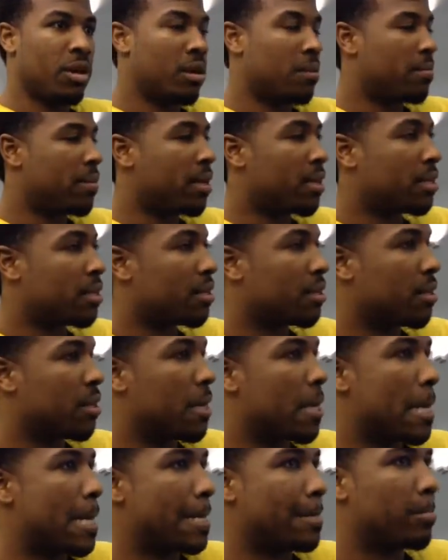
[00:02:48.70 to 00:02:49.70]
best,
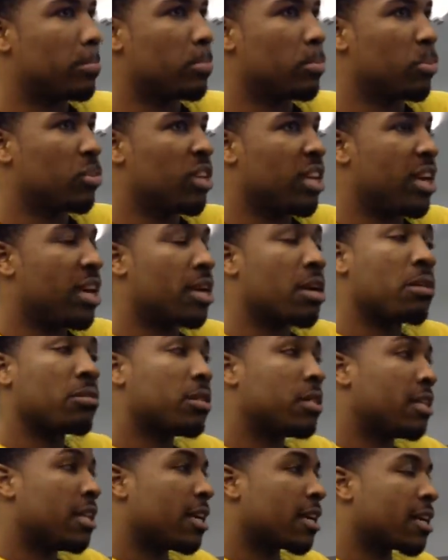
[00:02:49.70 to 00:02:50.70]
head
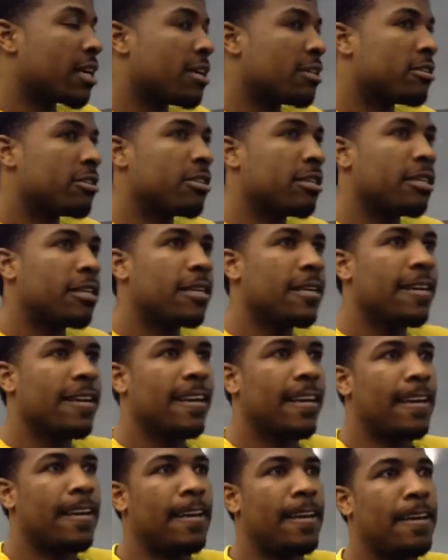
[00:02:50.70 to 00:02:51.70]
coaches in the country,
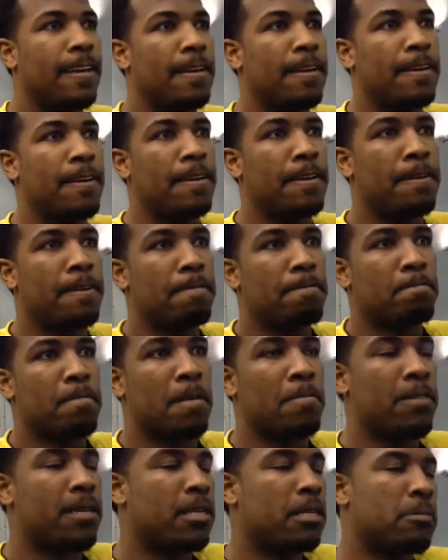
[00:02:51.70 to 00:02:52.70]
and I
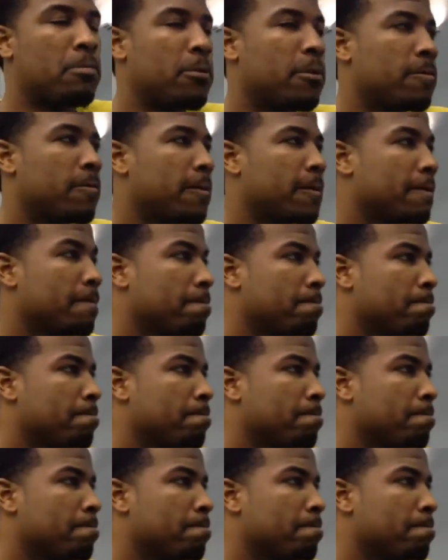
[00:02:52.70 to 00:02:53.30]
mean it's proven.